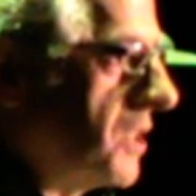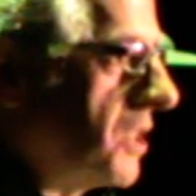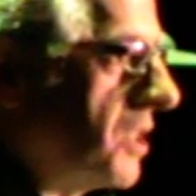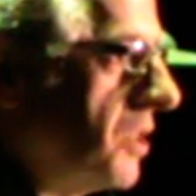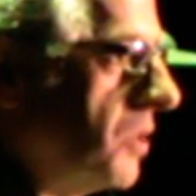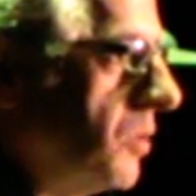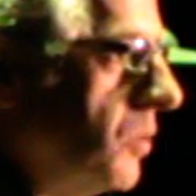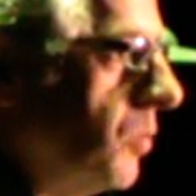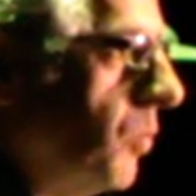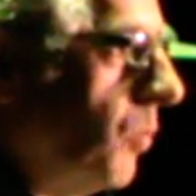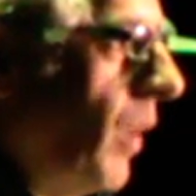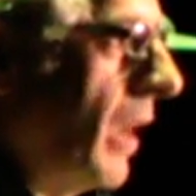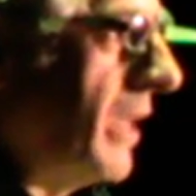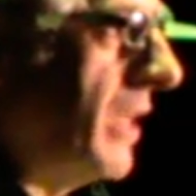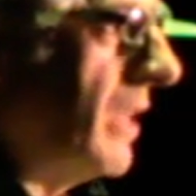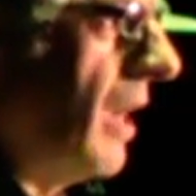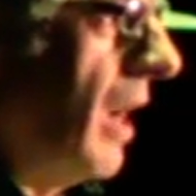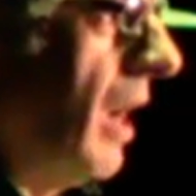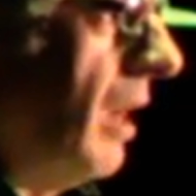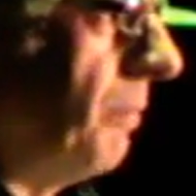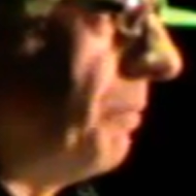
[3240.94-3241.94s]
to
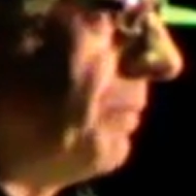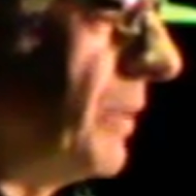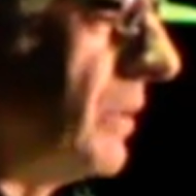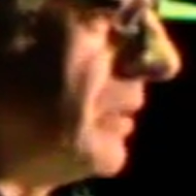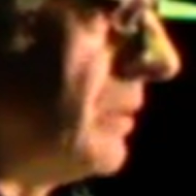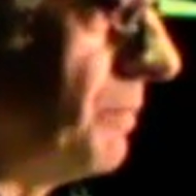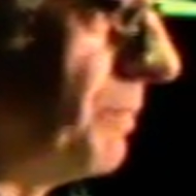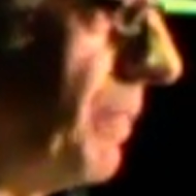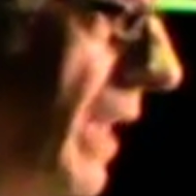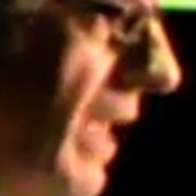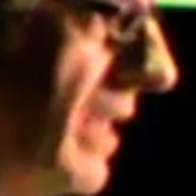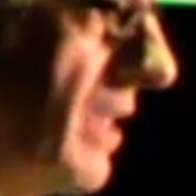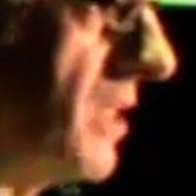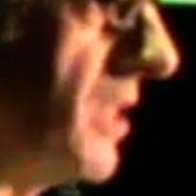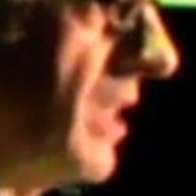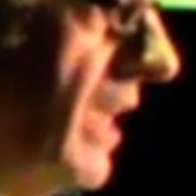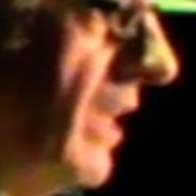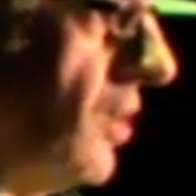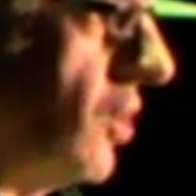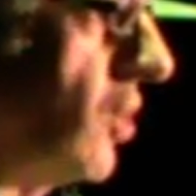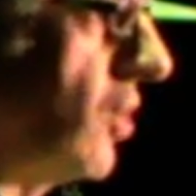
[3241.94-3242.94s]
wake up and pay
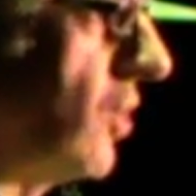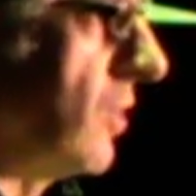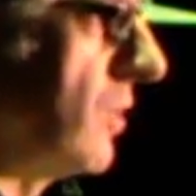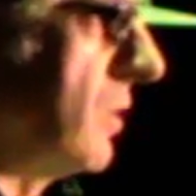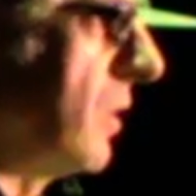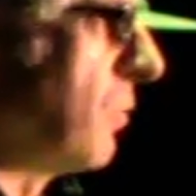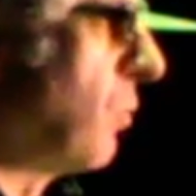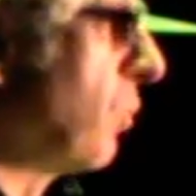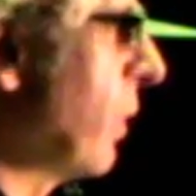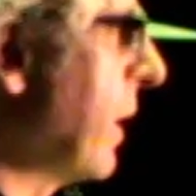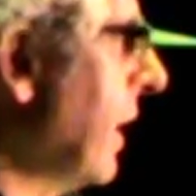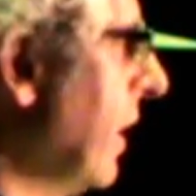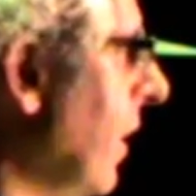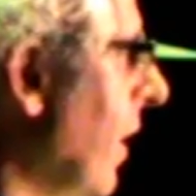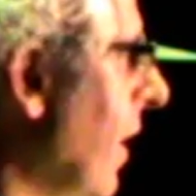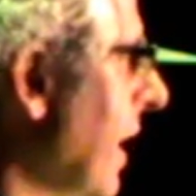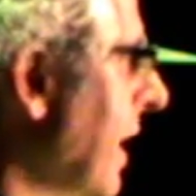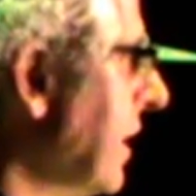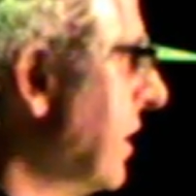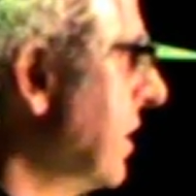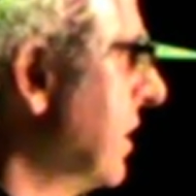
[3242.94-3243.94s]
attention and
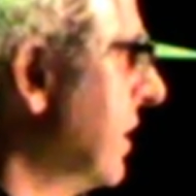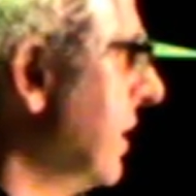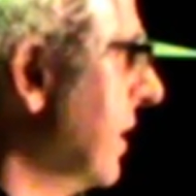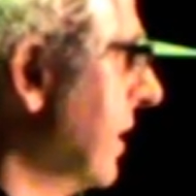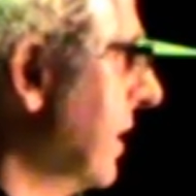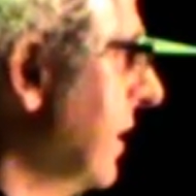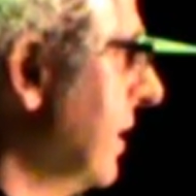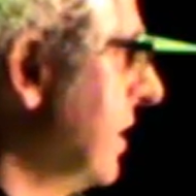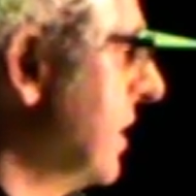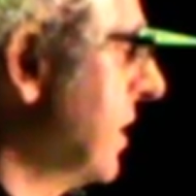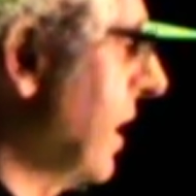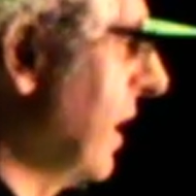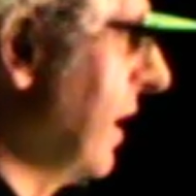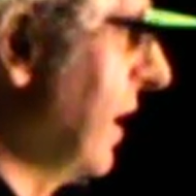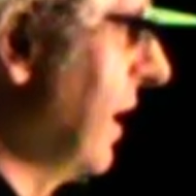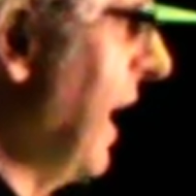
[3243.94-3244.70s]
realize that,